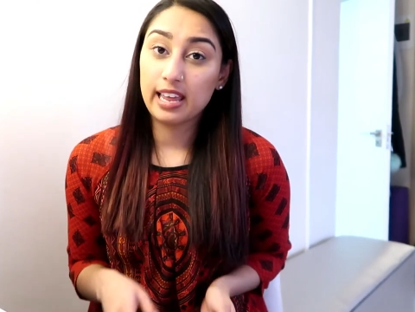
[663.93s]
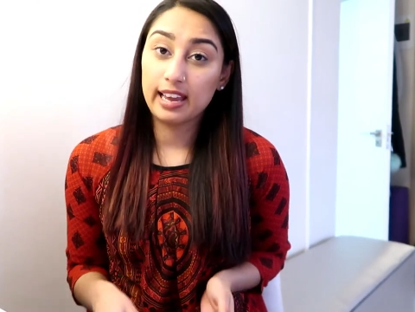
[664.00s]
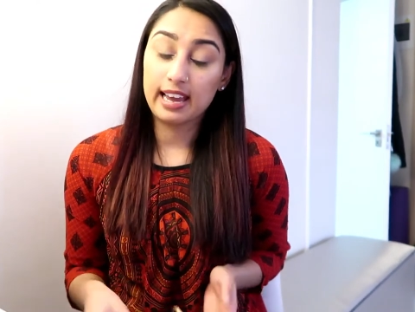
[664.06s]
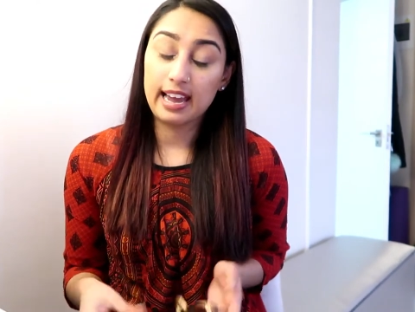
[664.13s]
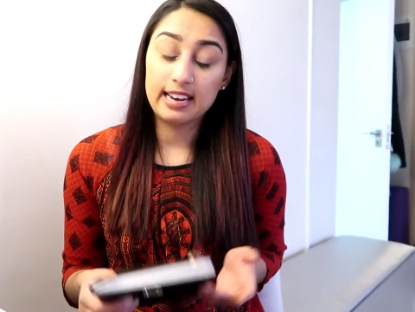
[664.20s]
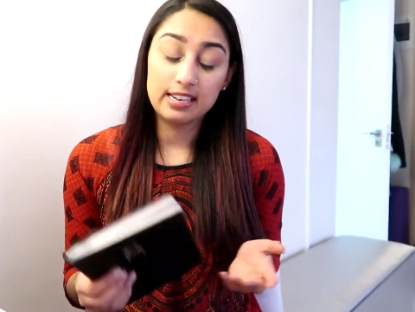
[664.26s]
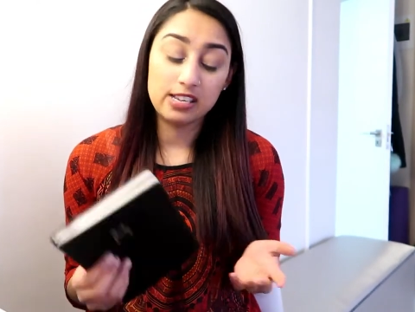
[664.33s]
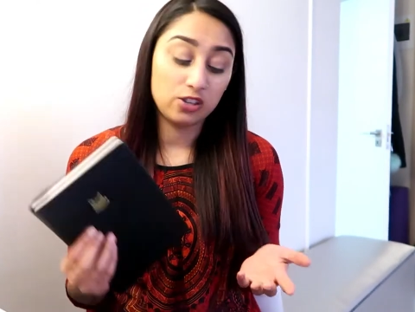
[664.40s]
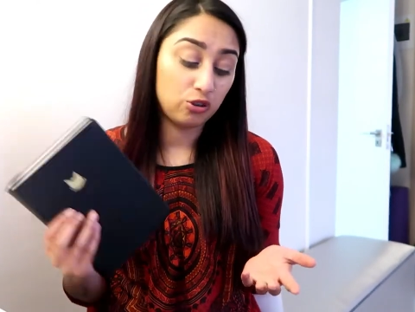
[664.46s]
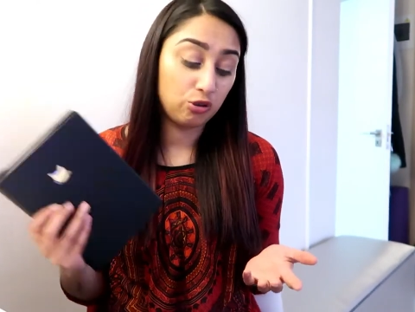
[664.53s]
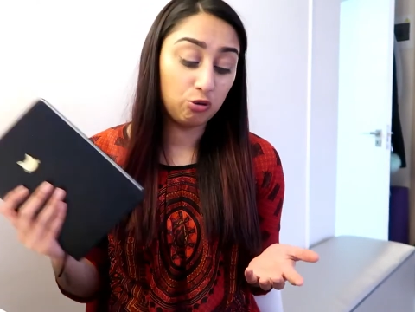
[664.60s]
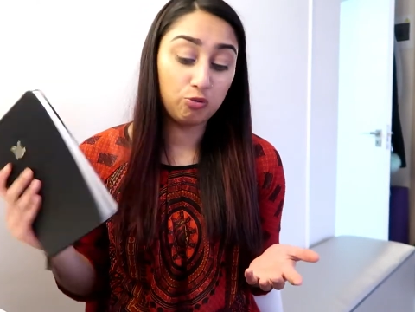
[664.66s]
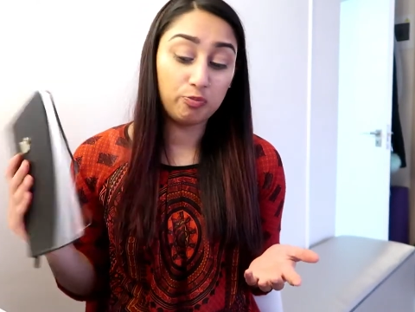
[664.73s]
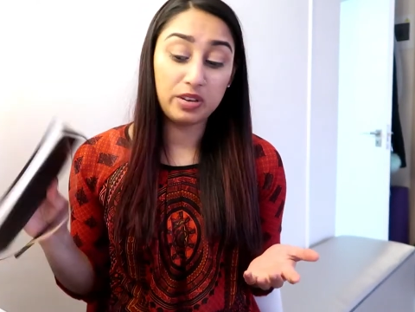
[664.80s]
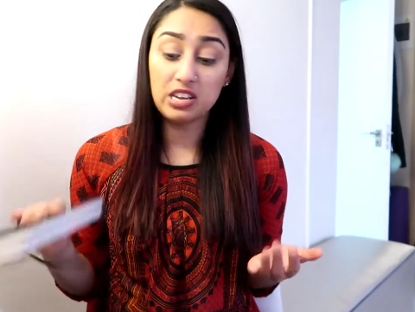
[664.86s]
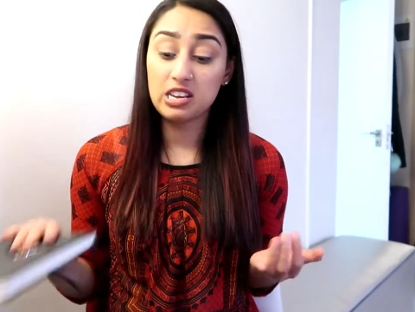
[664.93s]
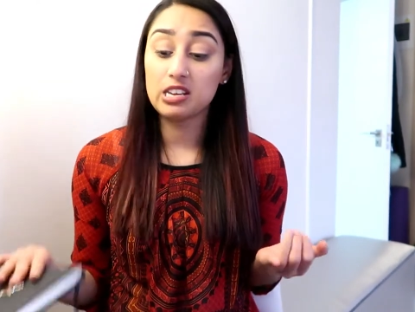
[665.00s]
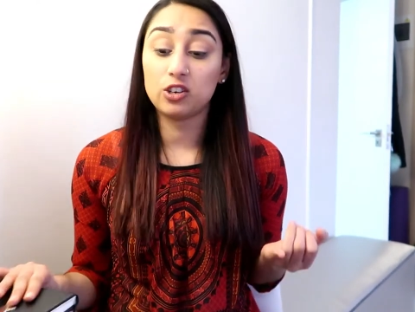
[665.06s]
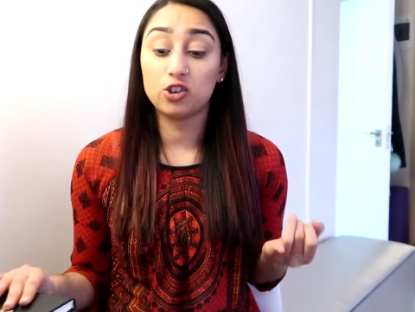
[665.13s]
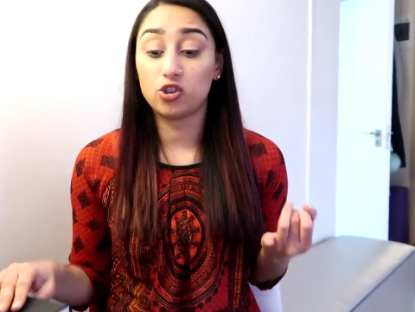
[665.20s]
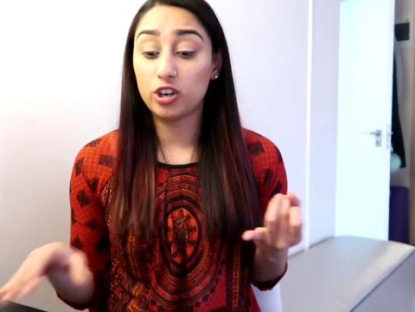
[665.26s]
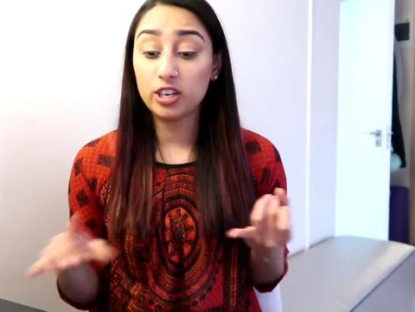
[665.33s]
like I need to
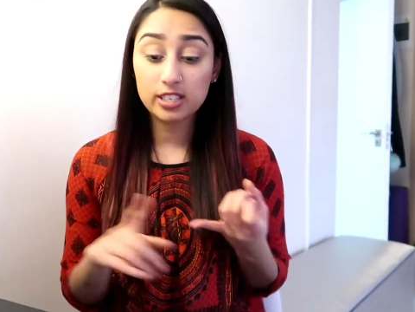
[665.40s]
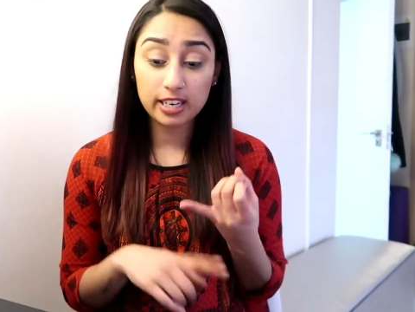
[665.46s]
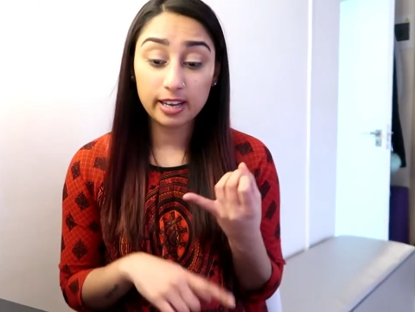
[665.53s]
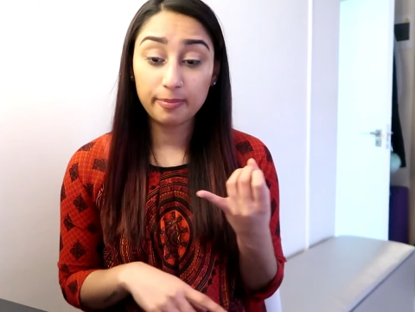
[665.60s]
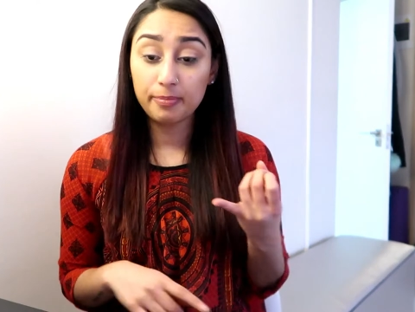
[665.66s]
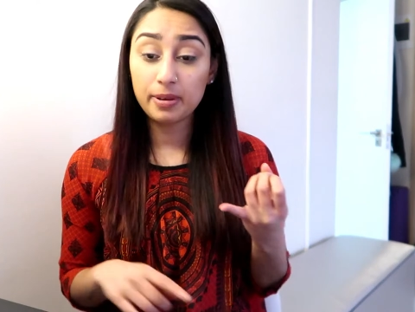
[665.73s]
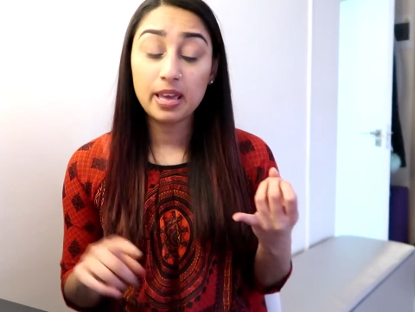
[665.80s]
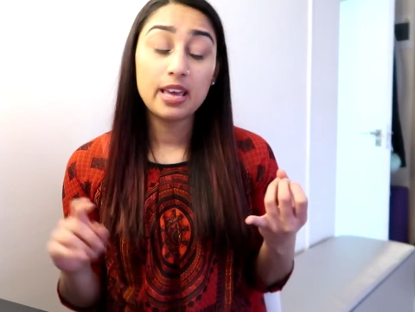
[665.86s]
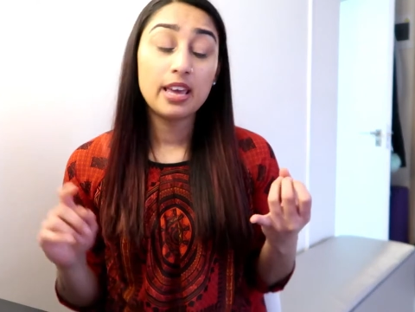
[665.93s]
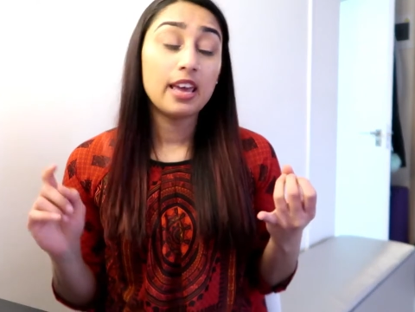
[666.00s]
be dressed up